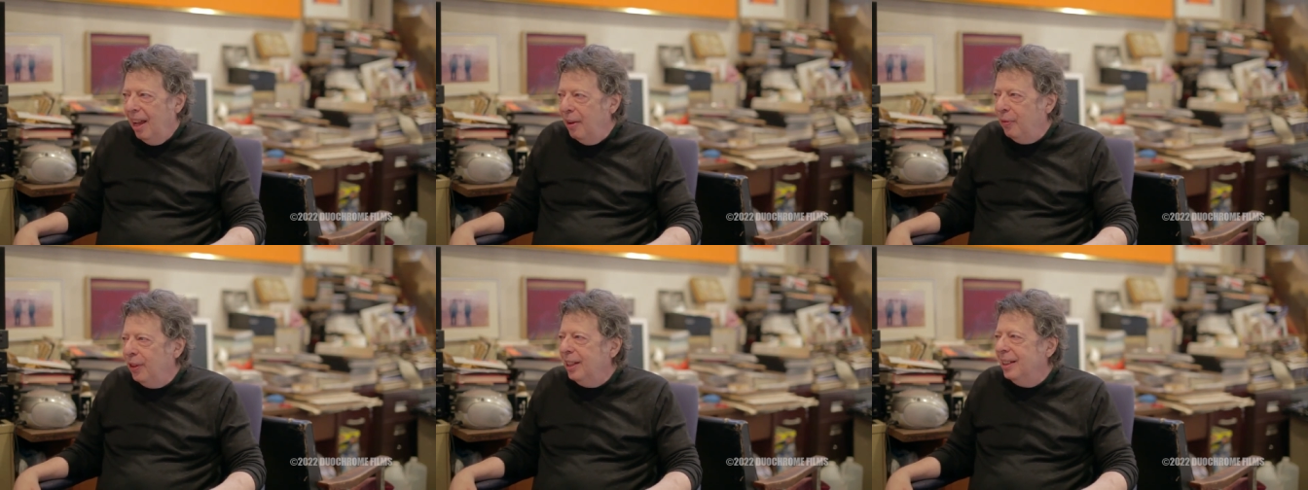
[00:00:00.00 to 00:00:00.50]
I
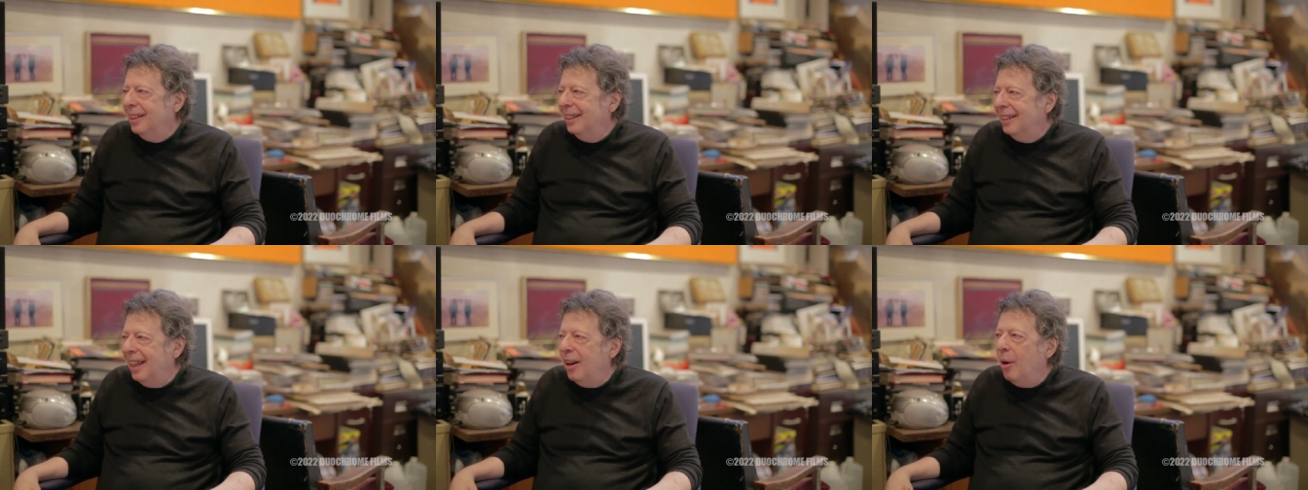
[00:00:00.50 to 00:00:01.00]
figured
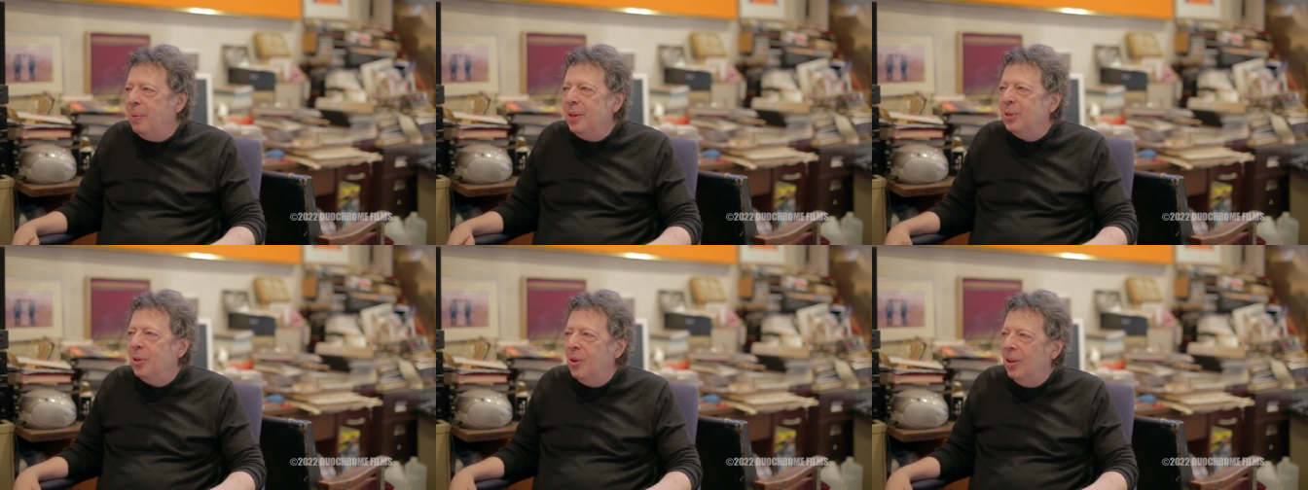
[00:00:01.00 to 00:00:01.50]
they'd open
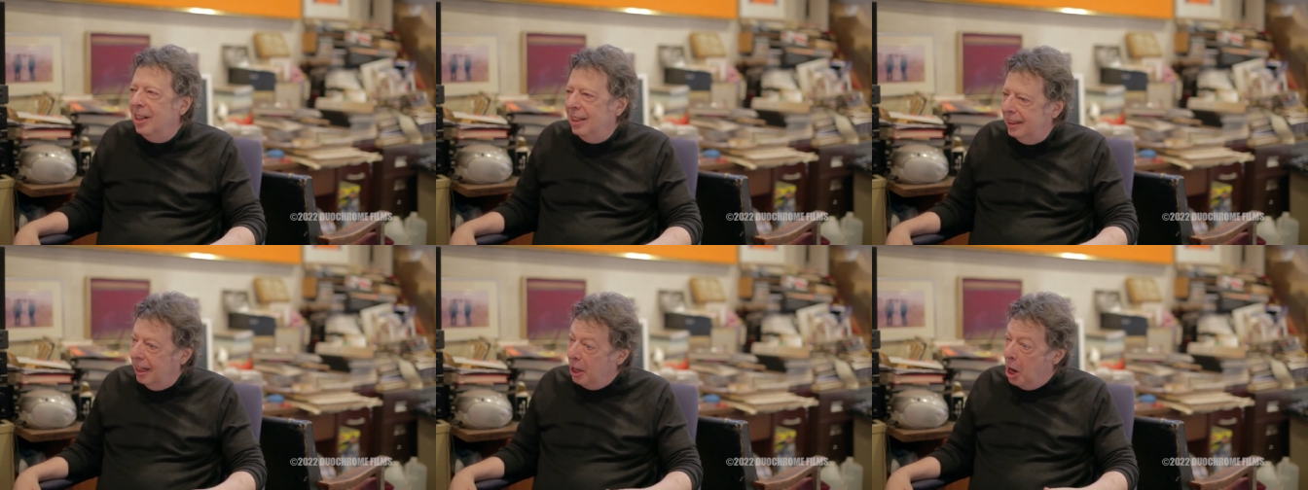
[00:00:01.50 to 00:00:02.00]
the door and they would
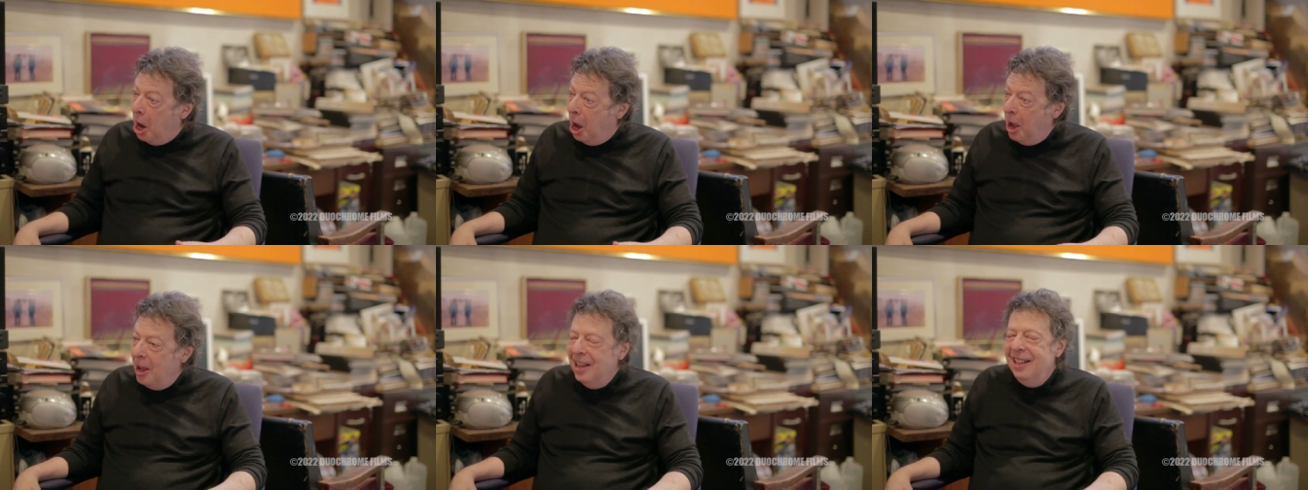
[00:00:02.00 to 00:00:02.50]
say,
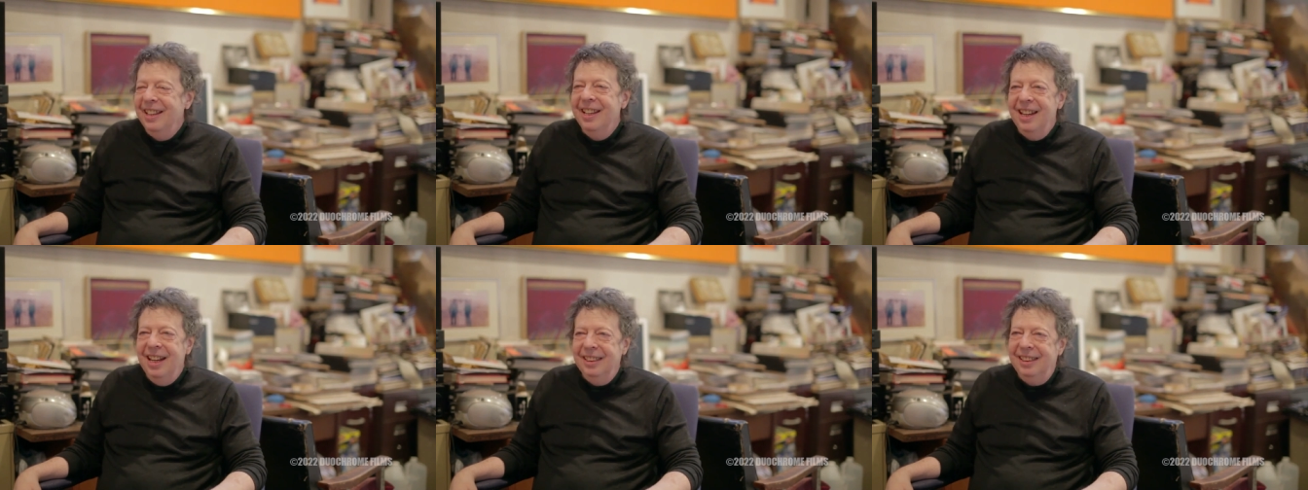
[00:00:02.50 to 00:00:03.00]
"Yeah,"
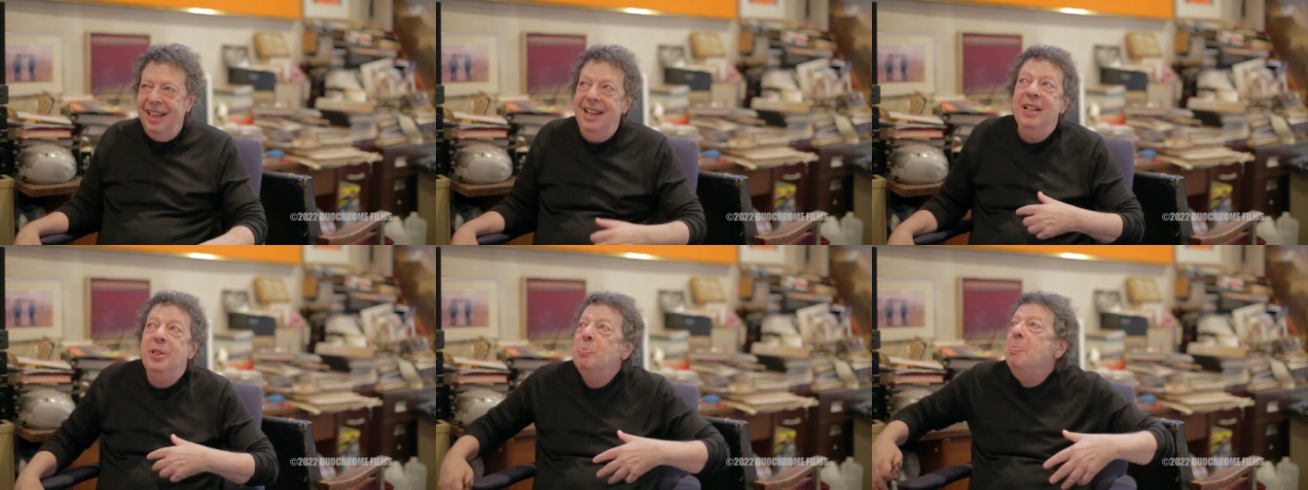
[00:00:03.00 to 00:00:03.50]
and I'd say,
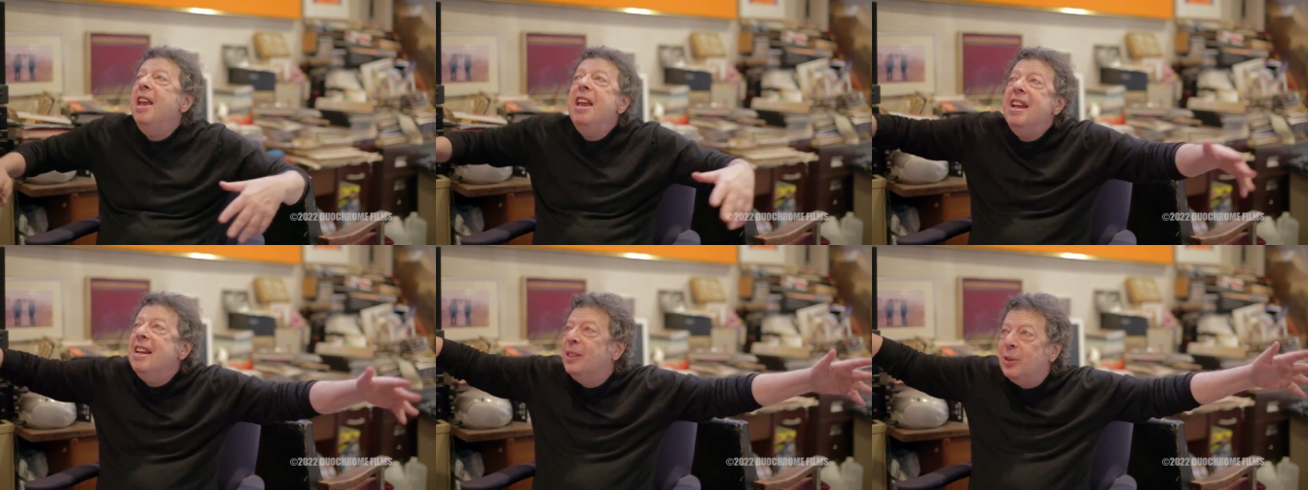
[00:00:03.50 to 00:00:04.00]
"It's
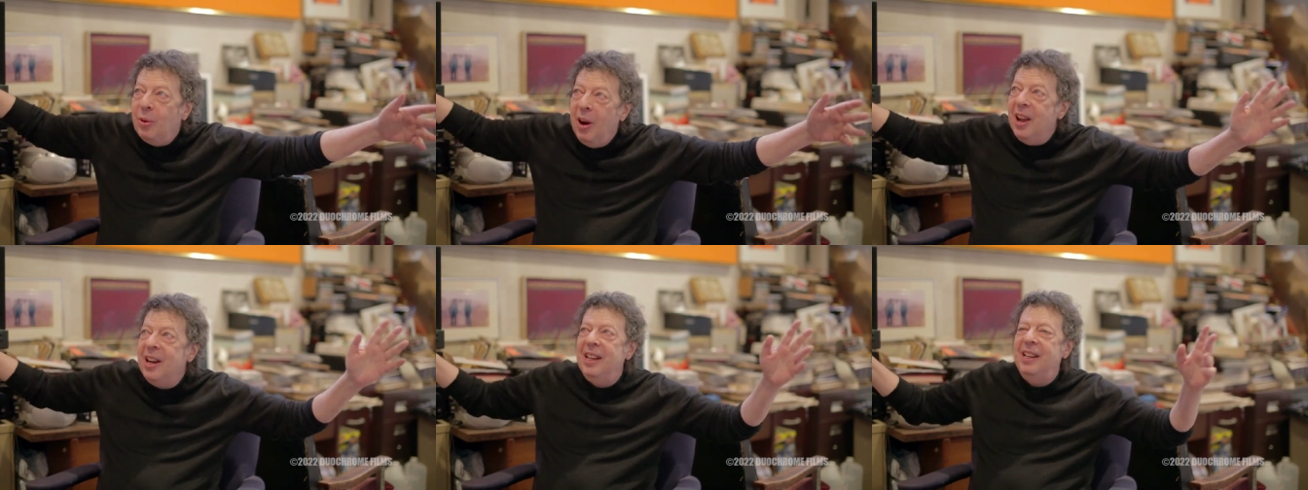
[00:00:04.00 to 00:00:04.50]
me. It's
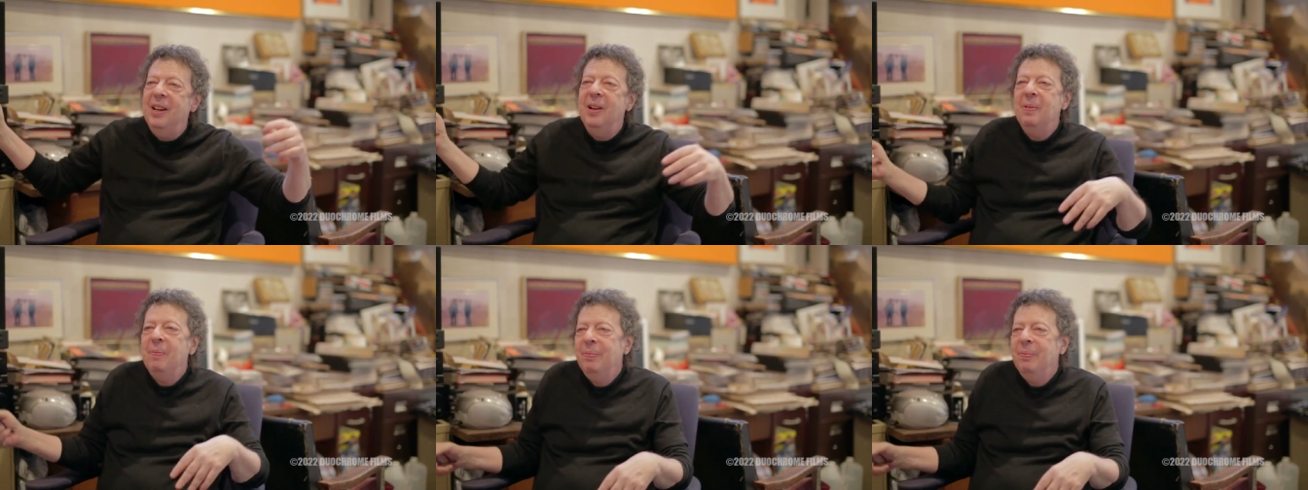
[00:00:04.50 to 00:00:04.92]
Ronnie." You know.